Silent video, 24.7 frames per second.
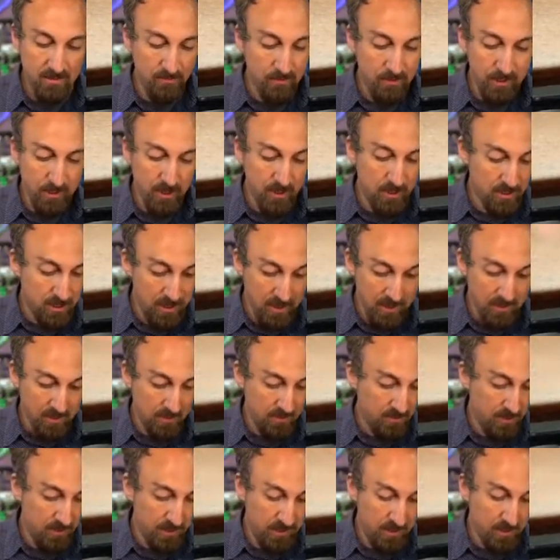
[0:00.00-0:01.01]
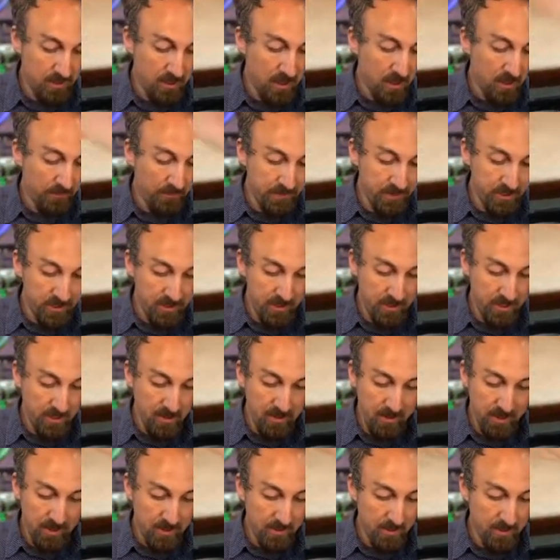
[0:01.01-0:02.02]
but there's also just a lot of
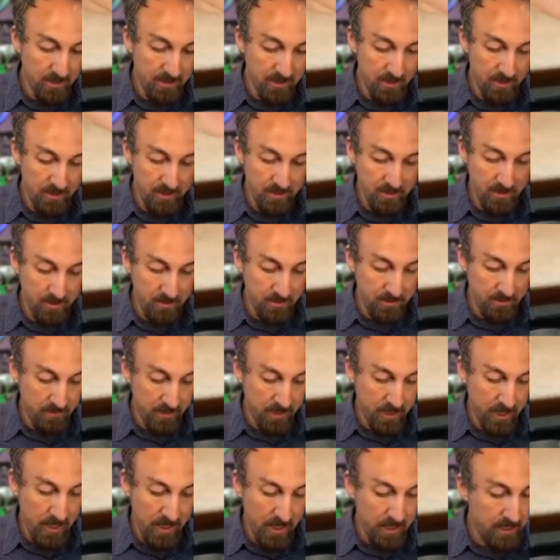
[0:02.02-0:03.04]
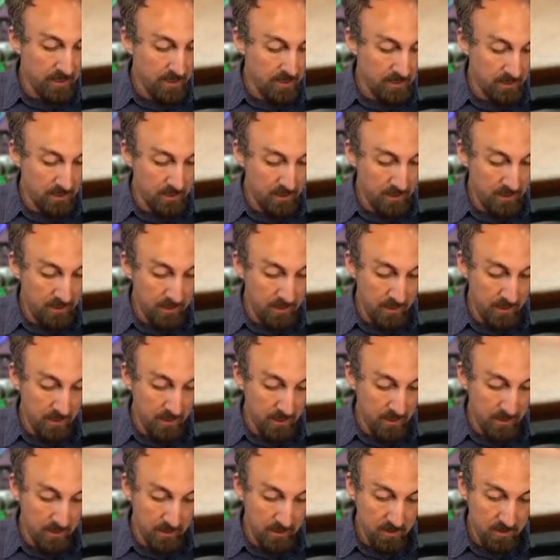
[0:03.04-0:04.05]
engineering in the mechanics of these
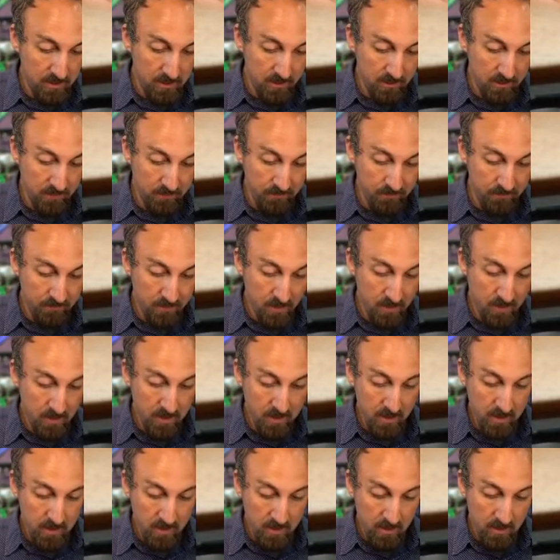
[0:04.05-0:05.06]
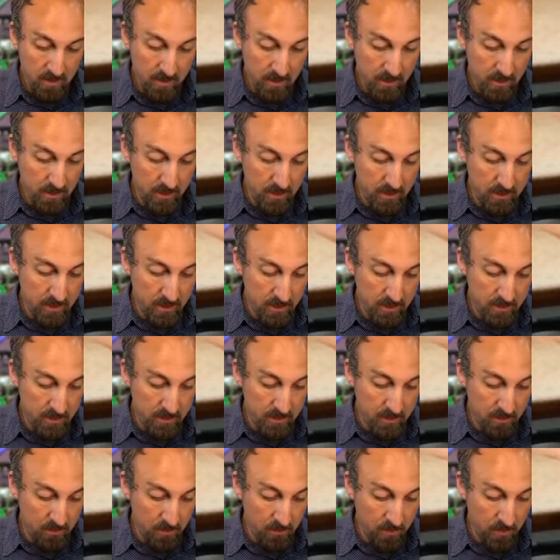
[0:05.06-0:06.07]
things, and it's
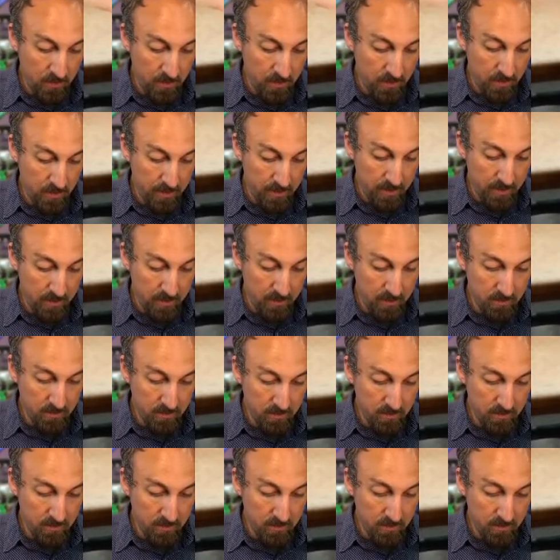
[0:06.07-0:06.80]
no wonder they're